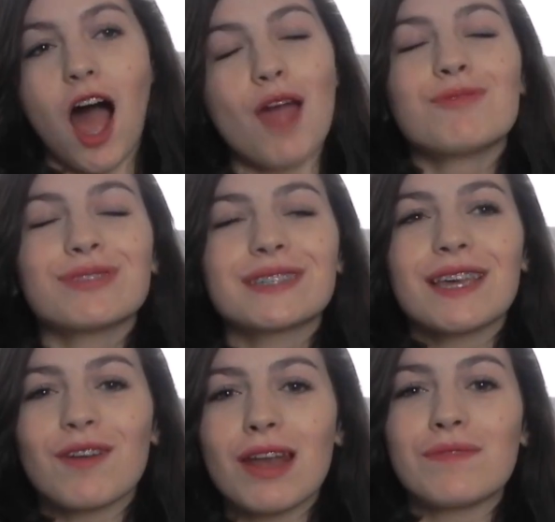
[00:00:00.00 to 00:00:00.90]
I will
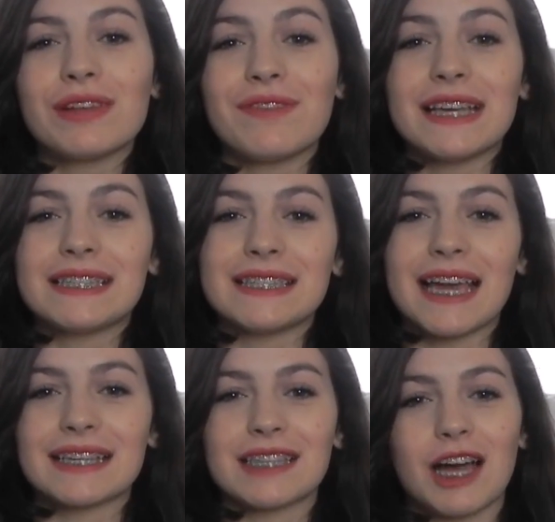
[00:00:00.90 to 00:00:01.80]
see your lovely faces
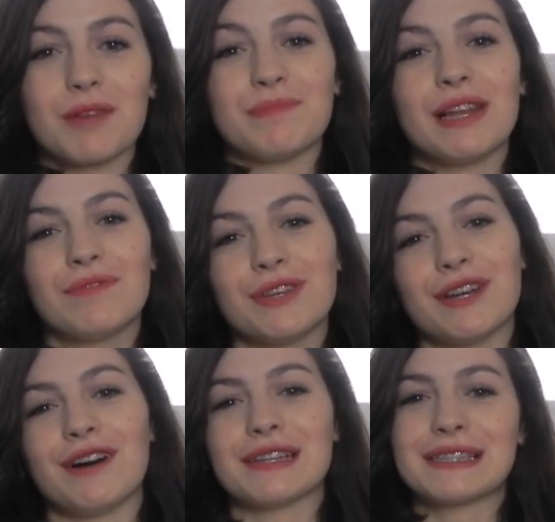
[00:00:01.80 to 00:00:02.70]
next time. Love you
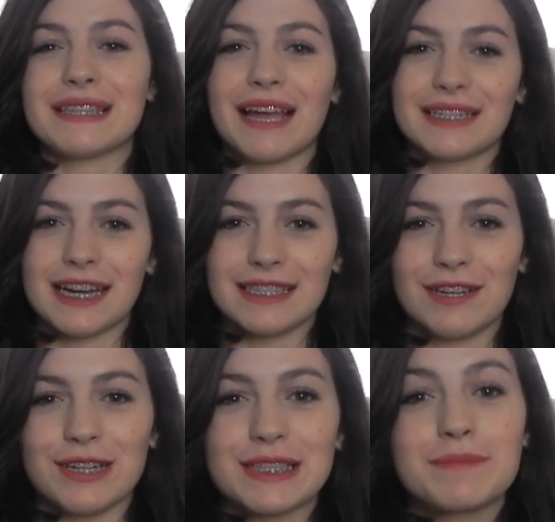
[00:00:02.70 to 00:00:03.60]
lots, like jelly
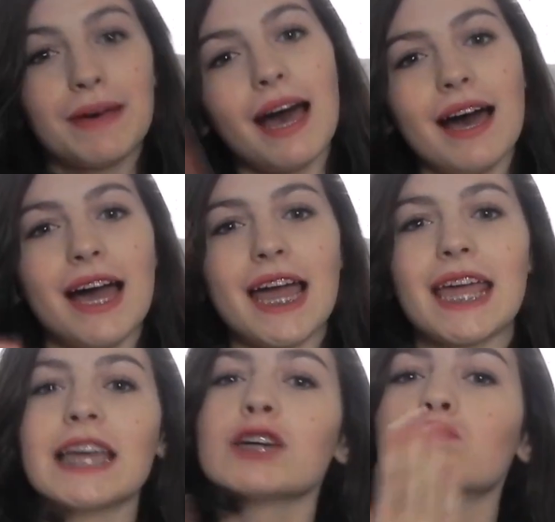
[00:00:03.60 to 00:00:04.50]
tots.
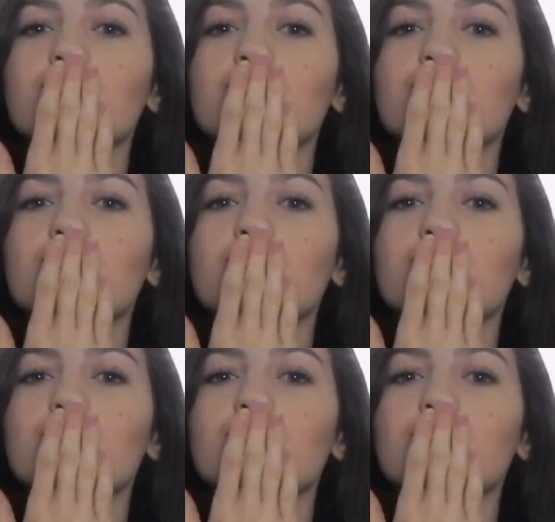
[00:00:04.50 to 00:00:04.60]
Bye!